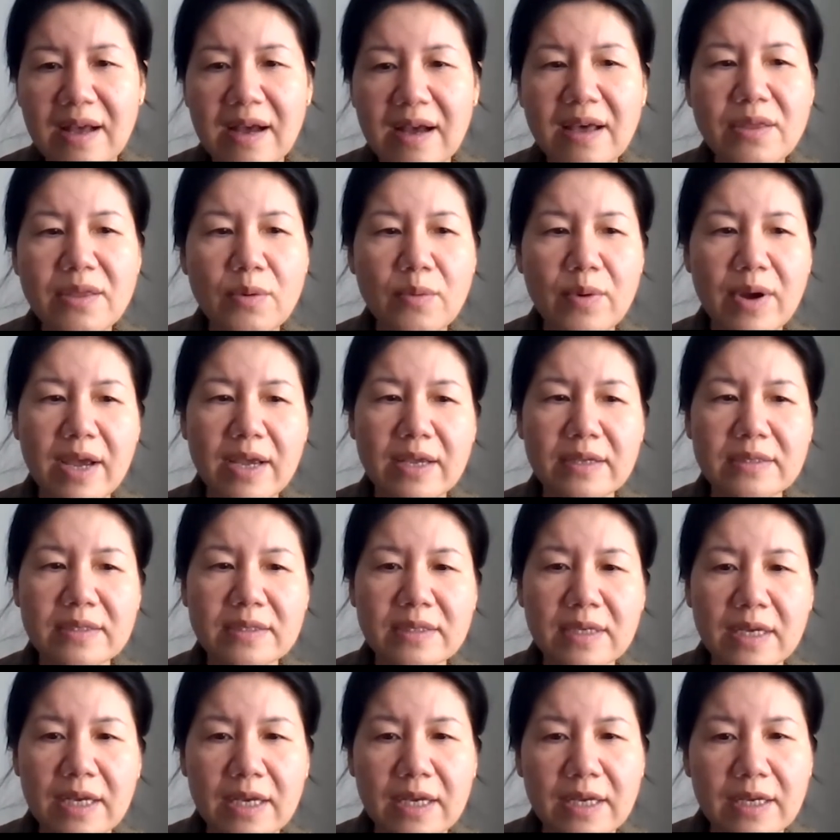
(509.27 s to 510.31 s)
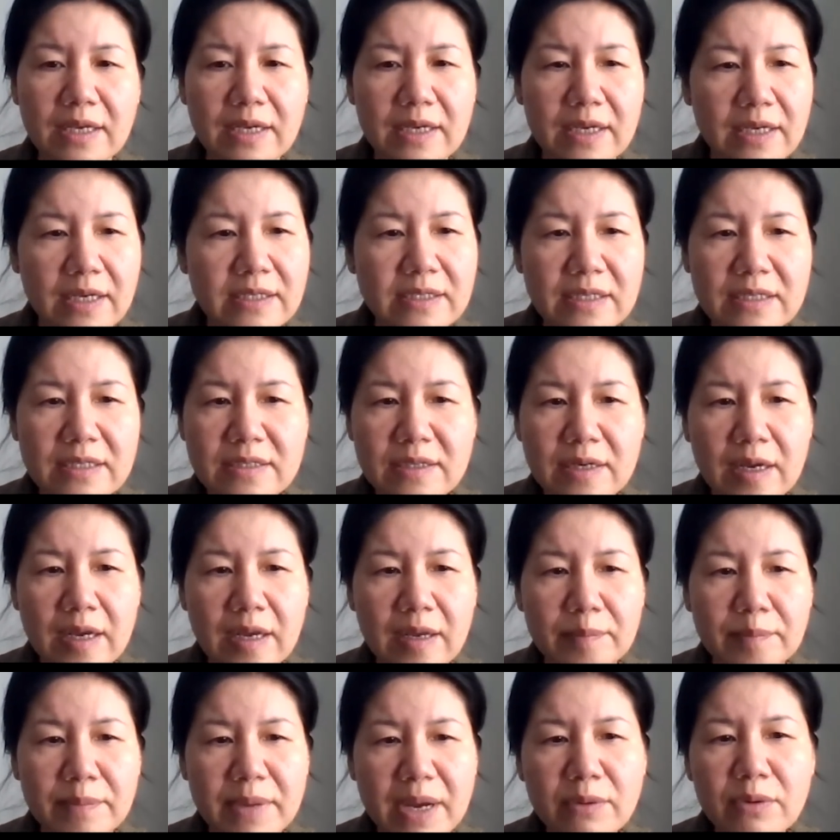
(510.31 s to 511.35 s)
Otherwise, it is
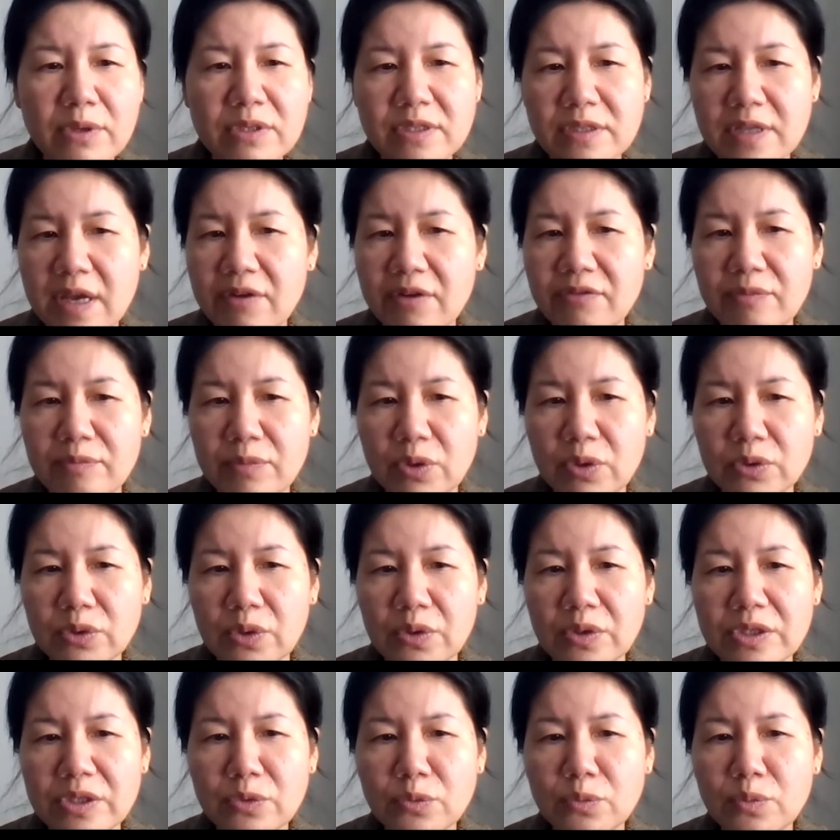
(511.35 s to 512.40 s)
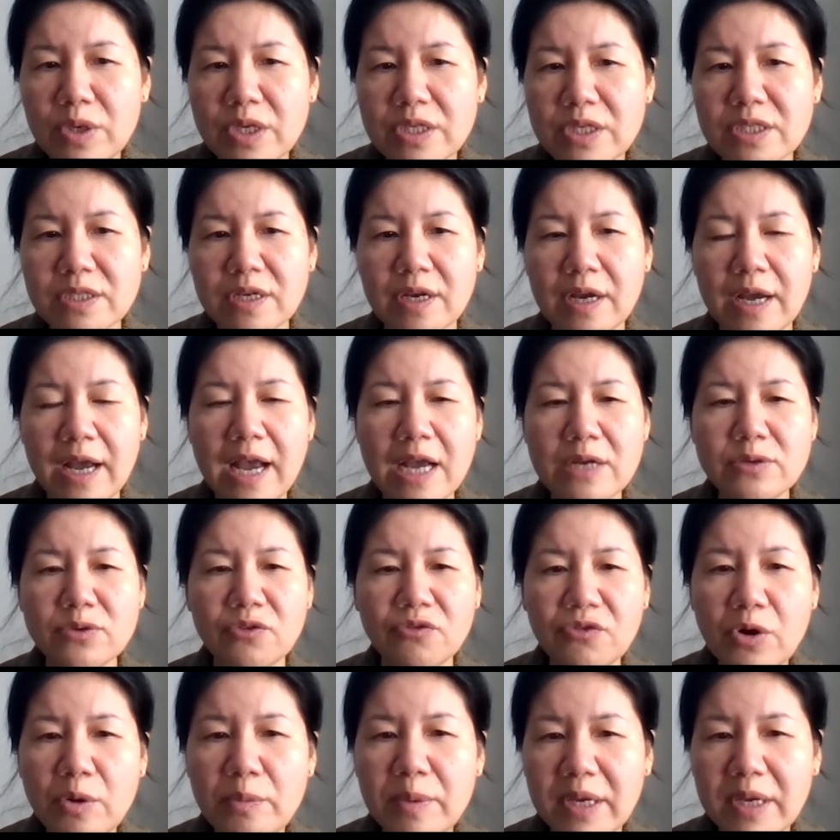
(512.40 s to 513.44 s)
the barrel stuff model, in which the
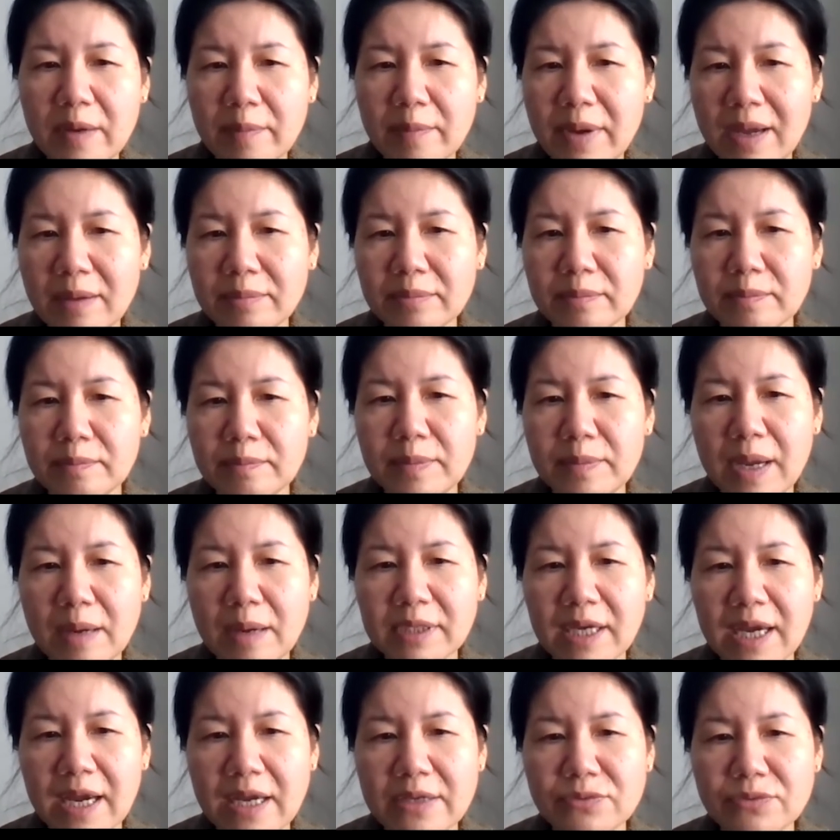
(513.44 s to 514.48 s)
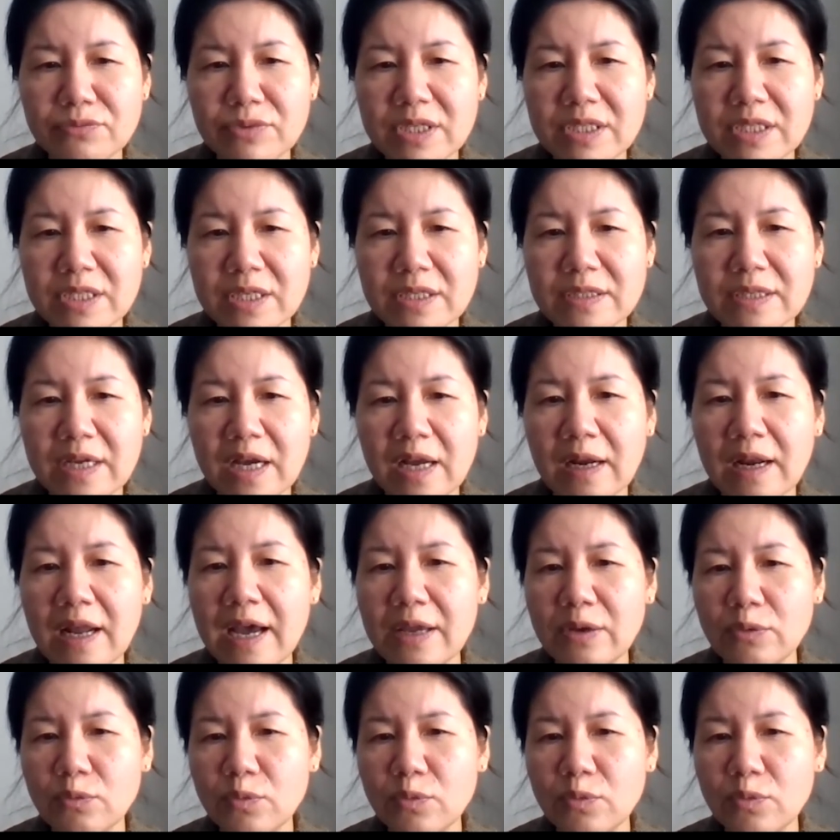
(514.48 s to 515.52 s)
hydrophobic peptide regions
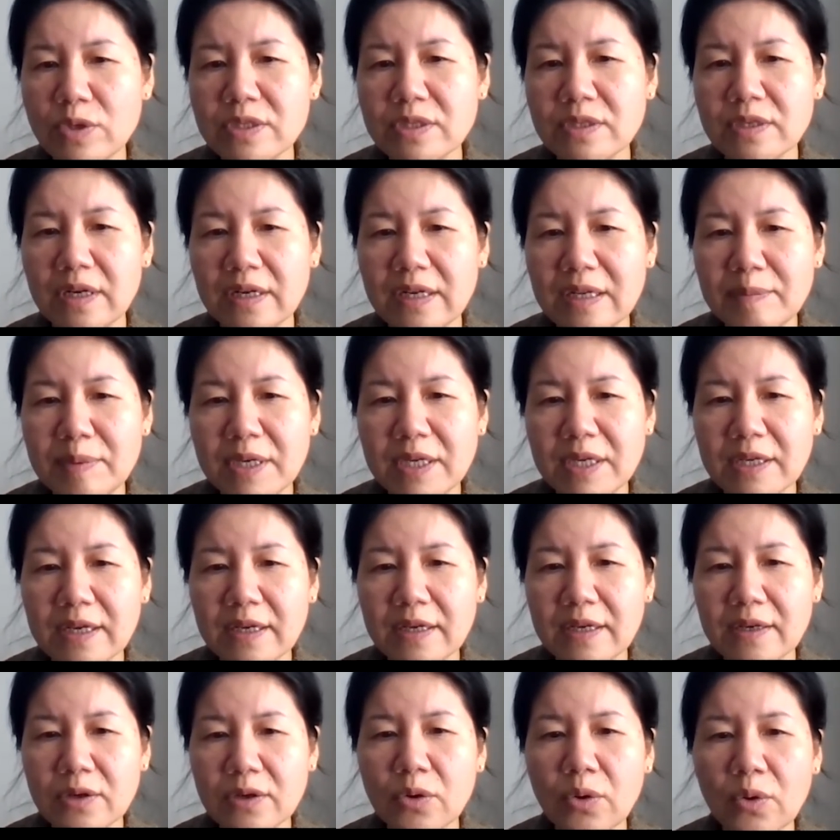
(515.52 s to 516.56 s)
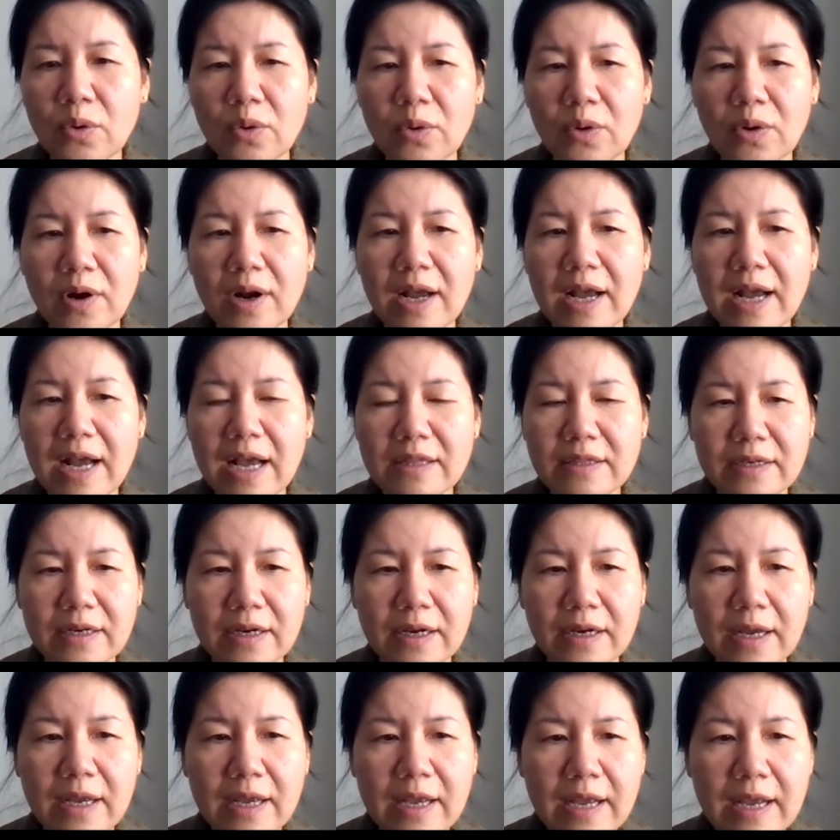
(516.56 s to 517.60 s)
align with the lipid core, and
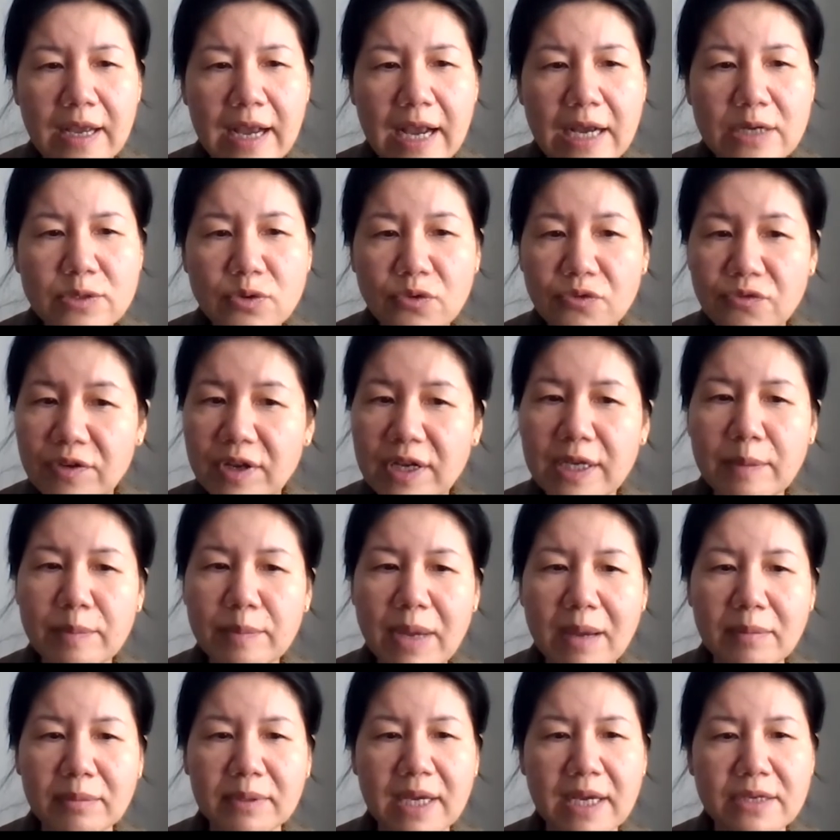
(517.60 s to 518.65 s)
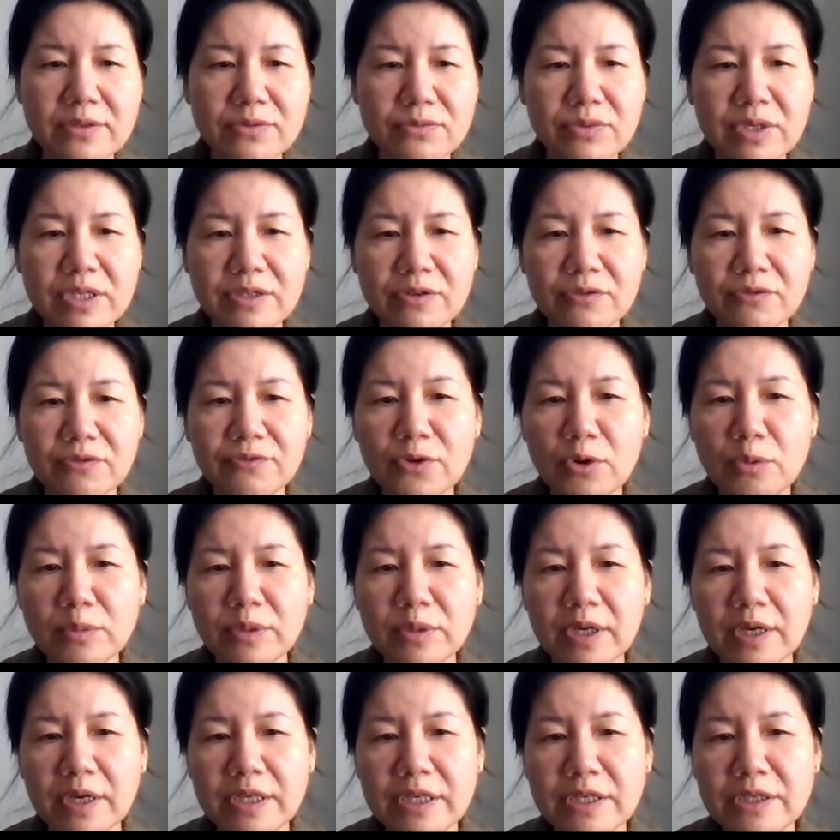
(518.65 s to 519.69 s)
the hydrophilic peptide region form
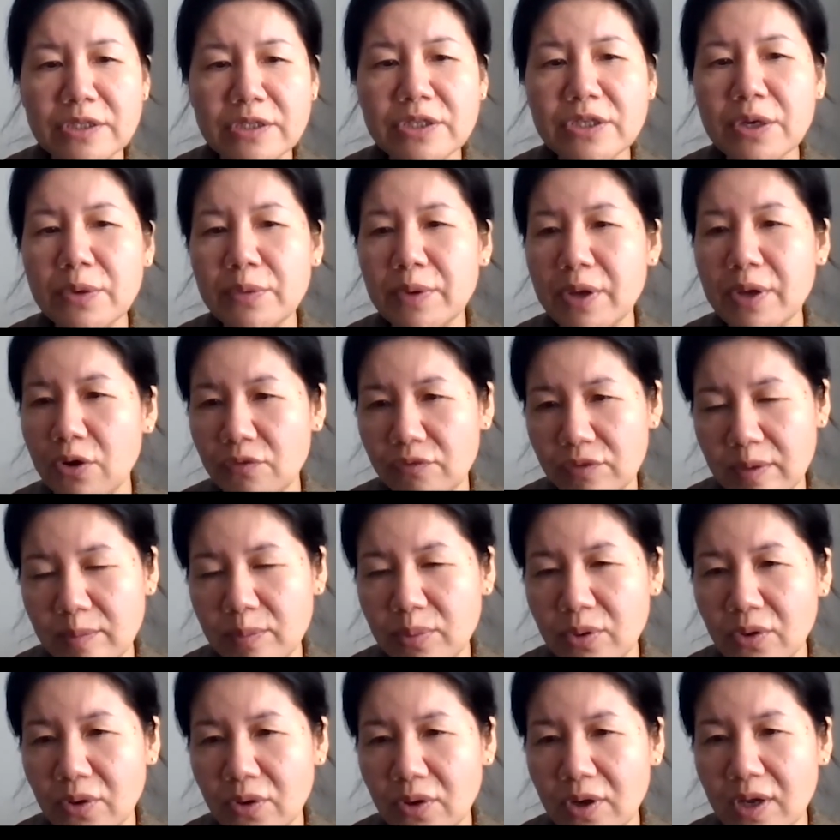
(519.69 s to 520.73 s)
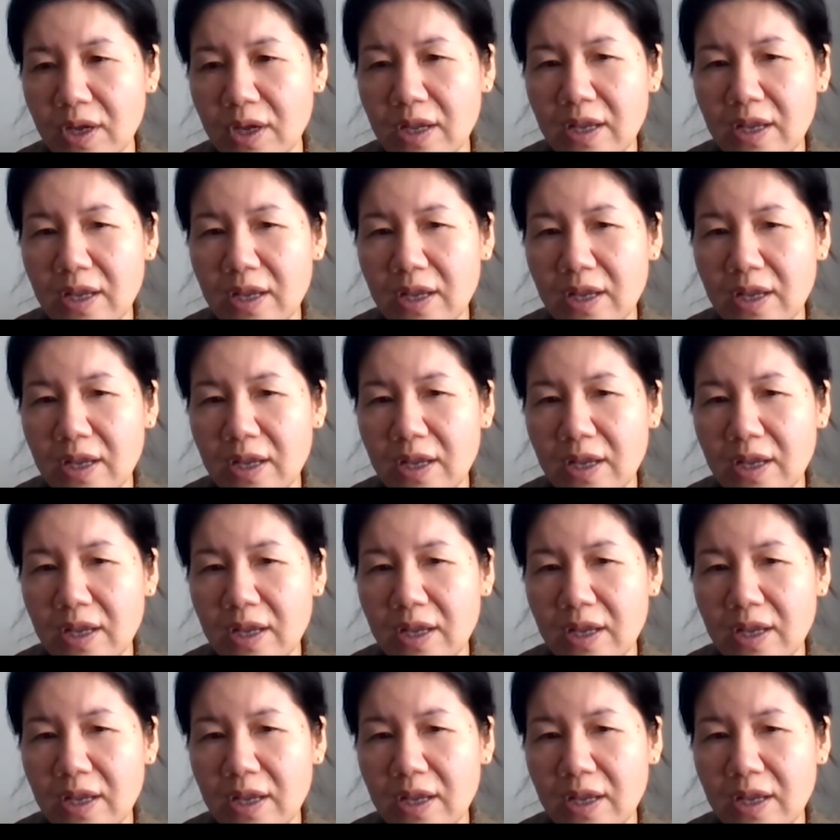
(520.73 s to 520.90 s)
the interior of the core.